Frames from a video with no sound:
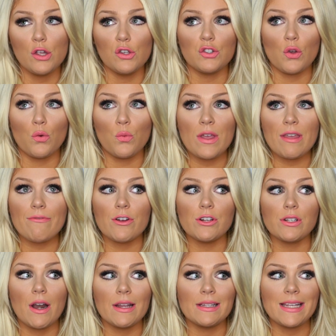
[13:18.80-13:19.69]
So we
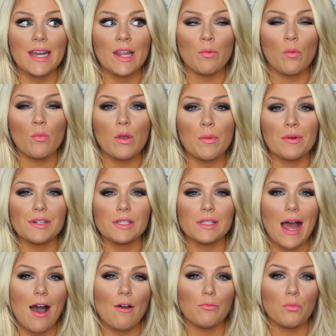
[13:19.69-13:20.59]
first started dating when we were
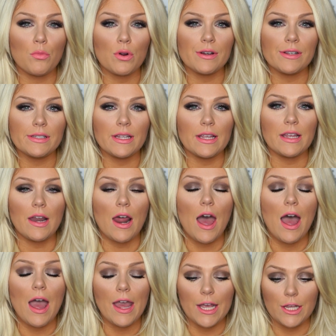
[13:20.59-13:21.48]
sophomores in
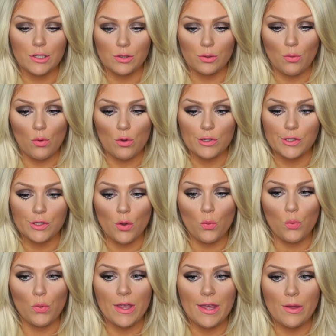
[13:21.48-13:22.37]
high school.
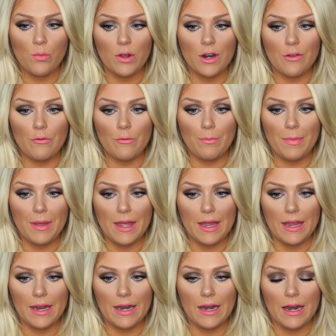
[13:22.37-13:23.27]
So we would have
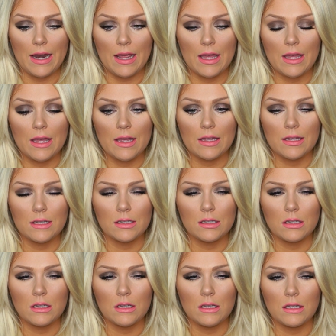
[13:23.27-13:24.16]
been,
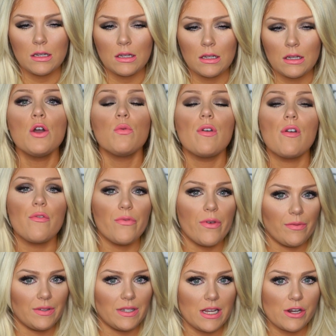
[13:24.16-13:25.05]
we were
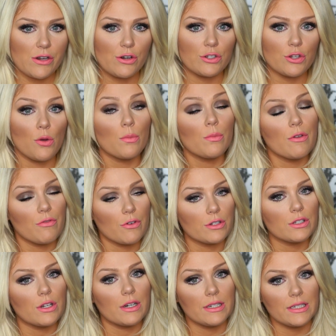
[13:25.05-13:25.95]
15 years old when we
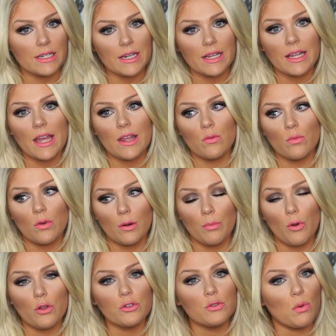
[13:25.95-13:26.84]
first started dating, and
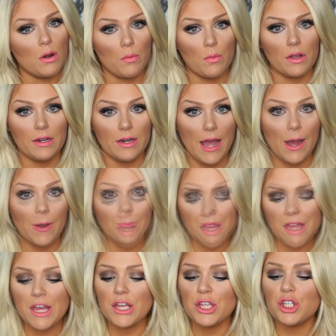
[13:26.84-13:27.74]
we're both 21 now.
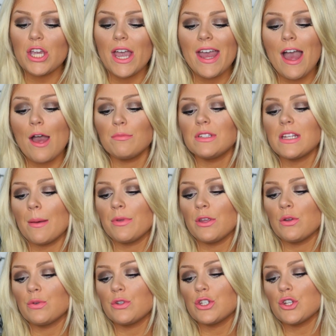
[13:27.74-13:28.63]

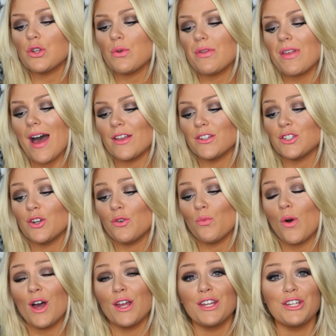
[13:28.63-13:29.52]
JMW
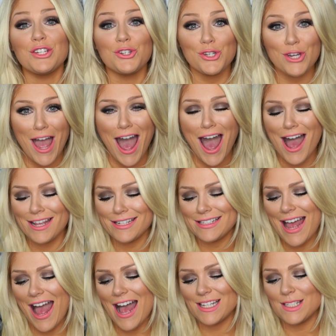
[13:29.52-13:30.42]
2001
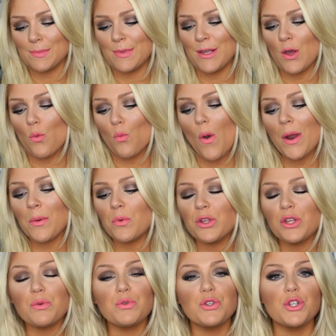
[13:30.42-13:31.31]
Jazz asked me, when
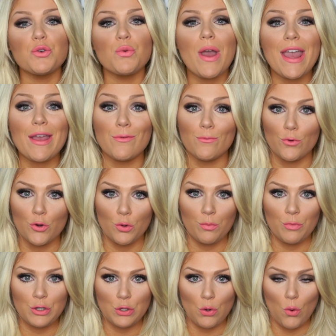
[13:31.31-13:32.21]
will you do a
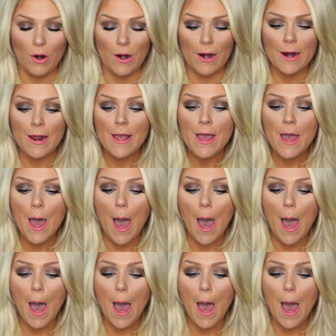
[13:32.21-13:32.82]
room tour?